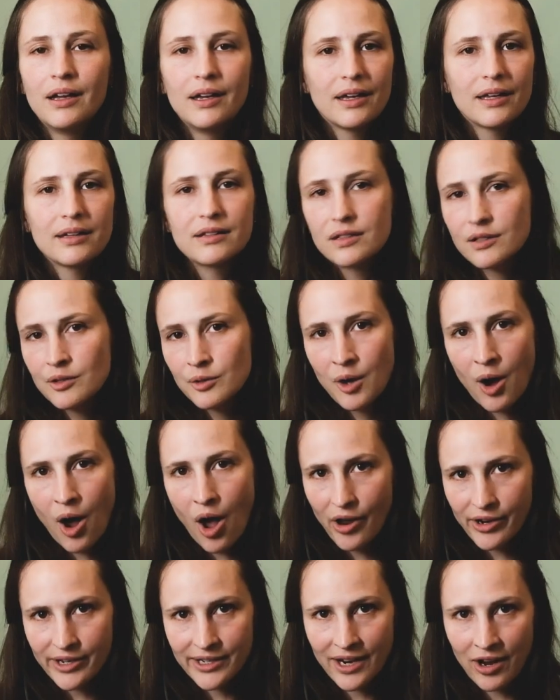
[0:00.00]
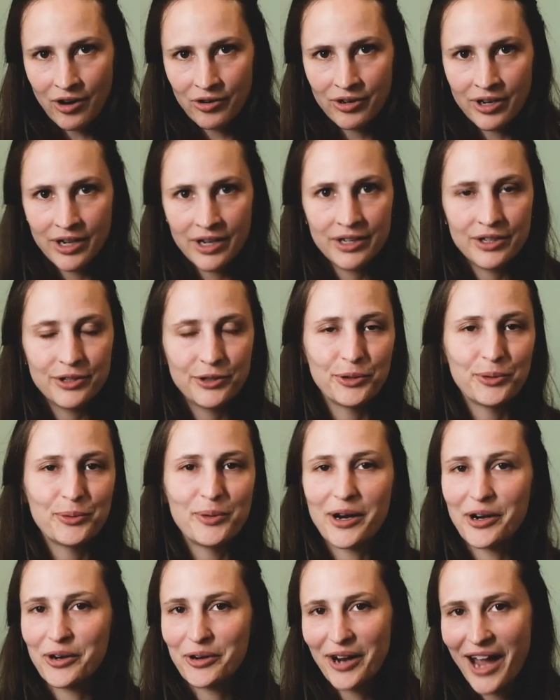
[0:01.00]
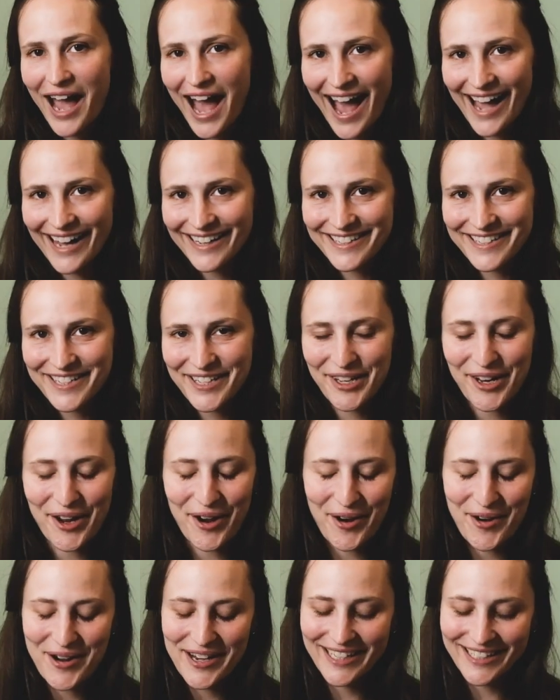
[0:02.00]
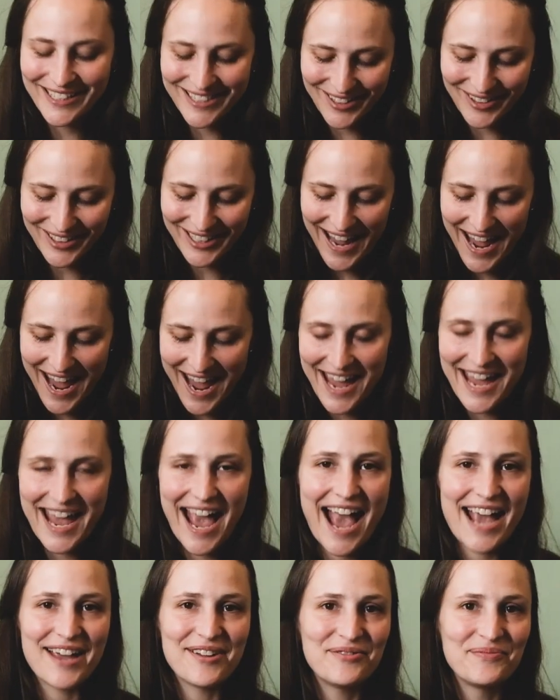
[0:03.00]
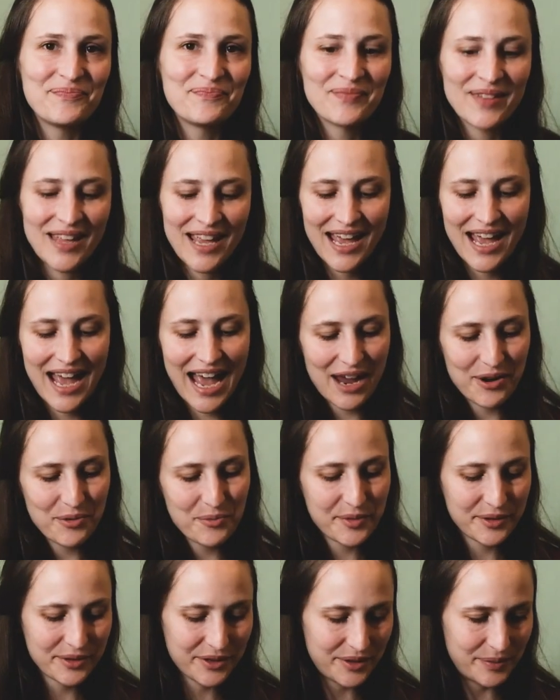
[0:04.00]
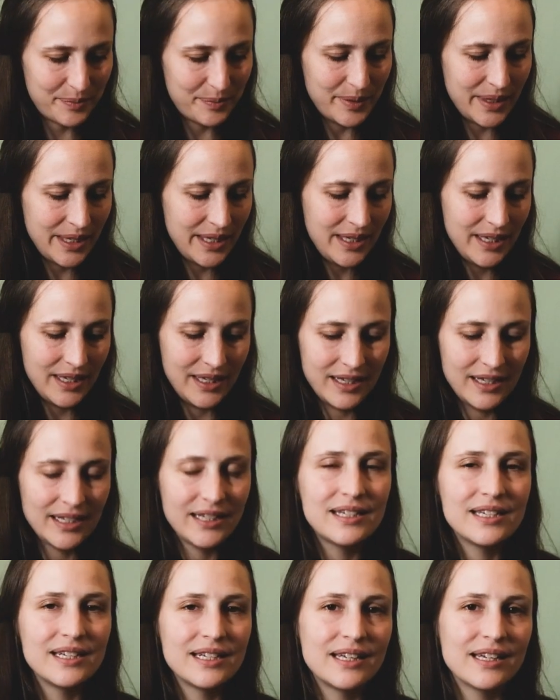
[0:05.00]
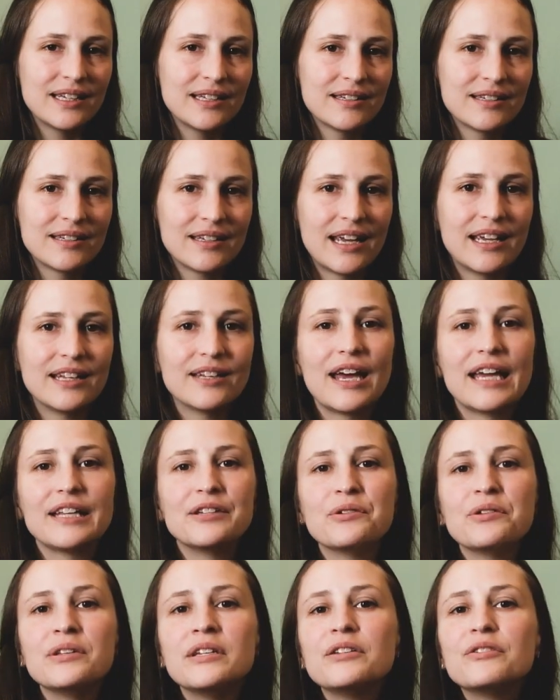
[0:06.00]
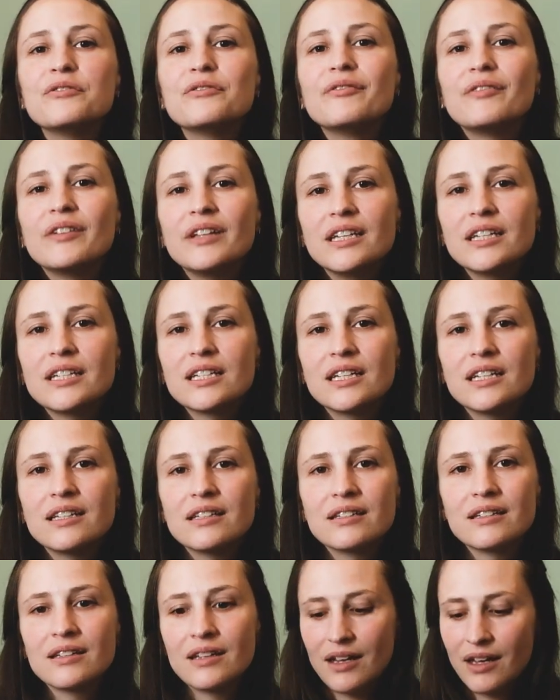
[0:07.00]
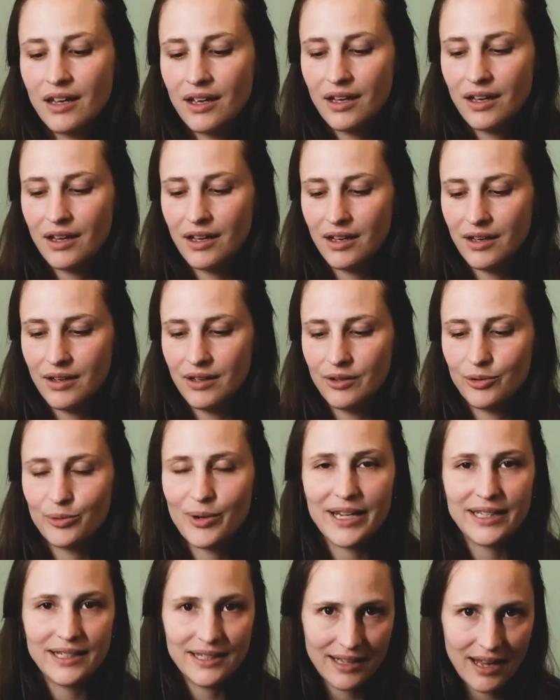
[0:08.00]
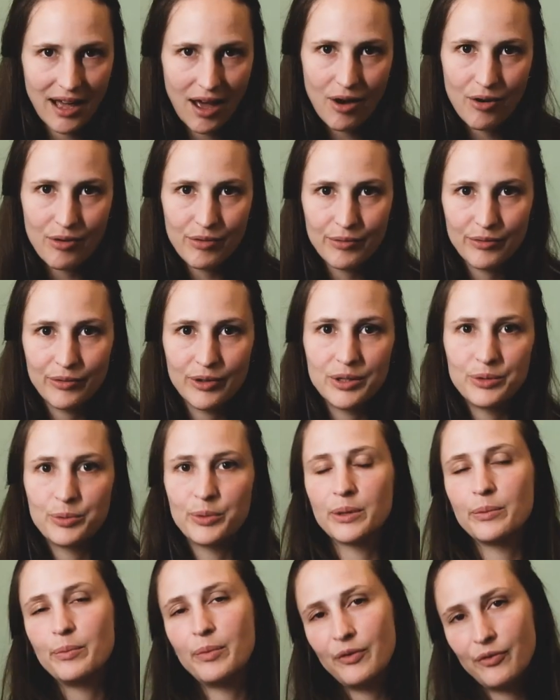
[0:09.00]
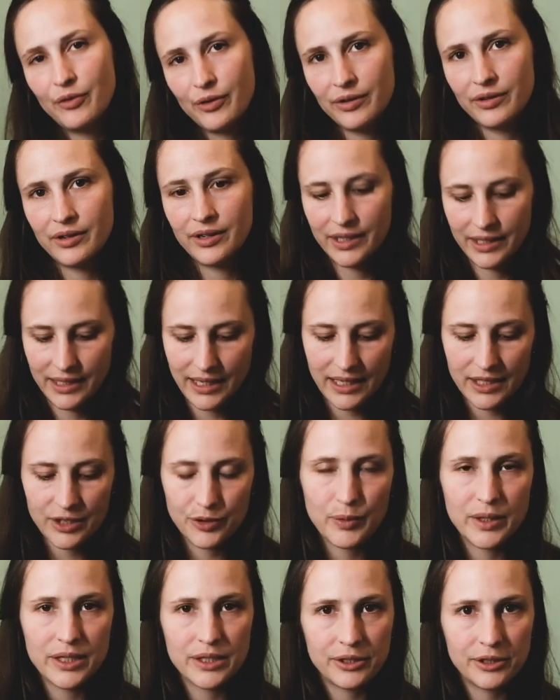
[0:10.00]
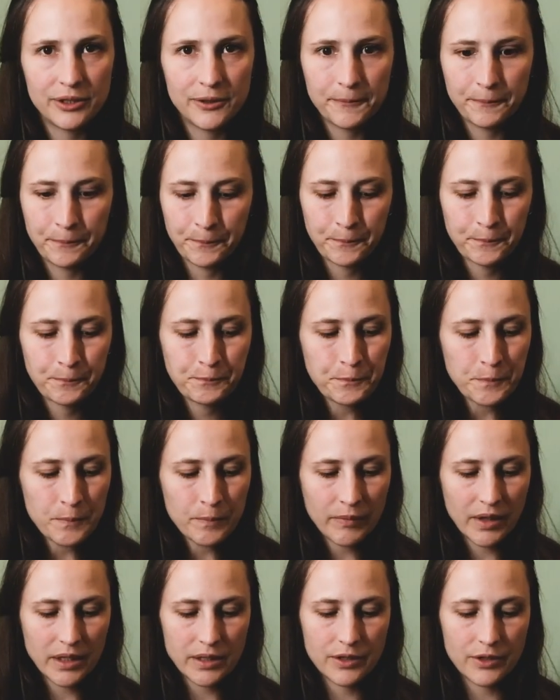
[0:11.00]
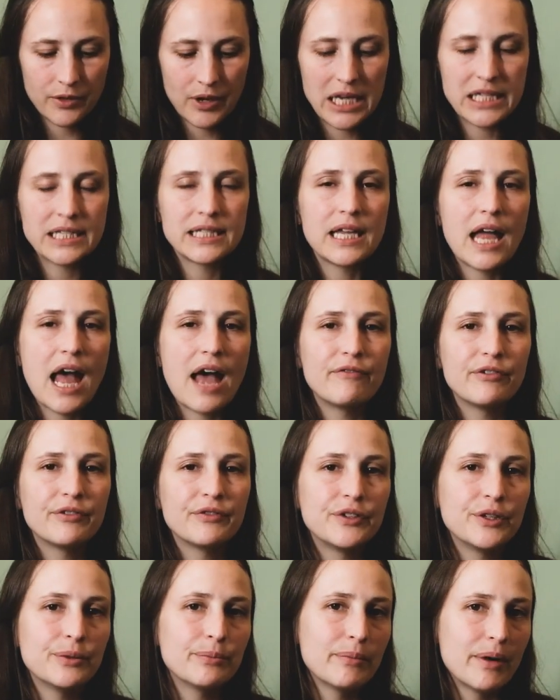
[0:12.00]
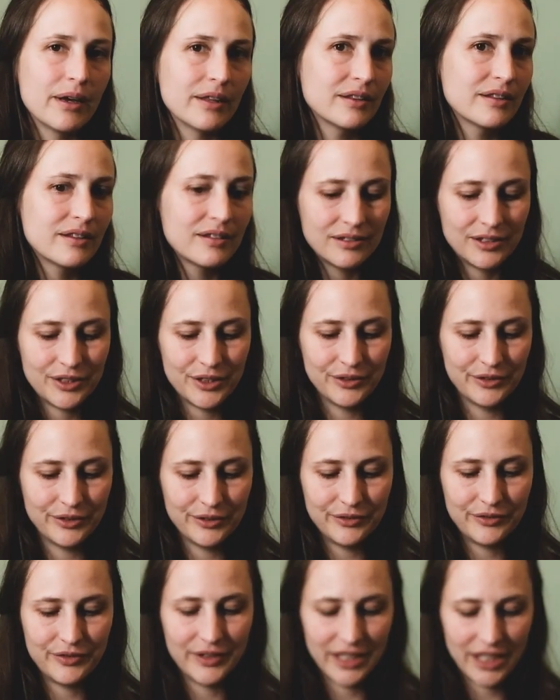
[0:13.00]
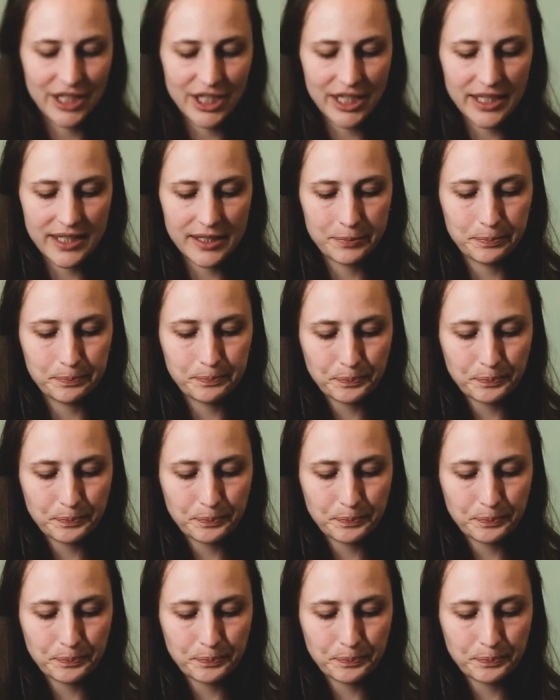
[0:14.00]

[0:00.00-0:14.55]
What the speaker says: it's too hot now to wear a hat, so it's okay. I won't be knitting it. I don't need to finish it right now. It will be for next winter. So I still have a few months to finish it.